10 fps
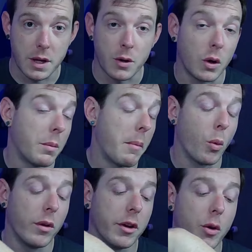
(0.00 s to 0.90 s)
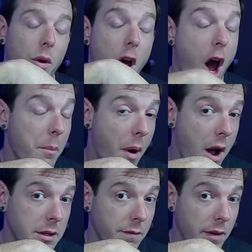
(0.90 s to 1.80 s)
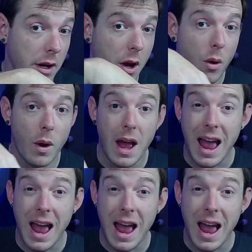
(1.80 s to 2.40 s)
I told them I'd be willing to do an unboxing video